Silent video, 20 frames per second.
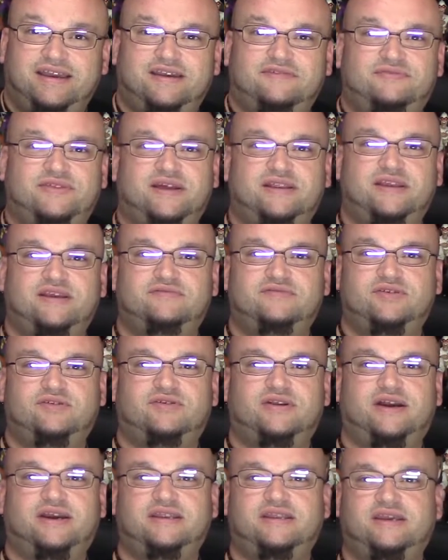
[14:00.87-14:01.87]
If that gives you
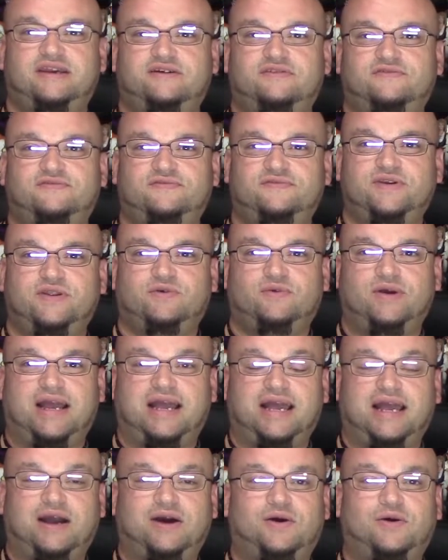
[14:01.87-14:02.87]
an idea of you know
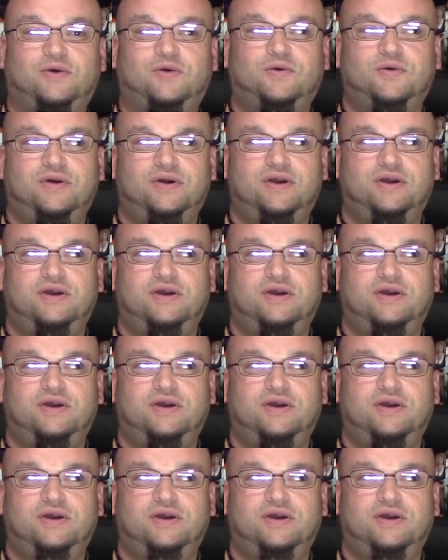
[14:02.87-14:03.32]
how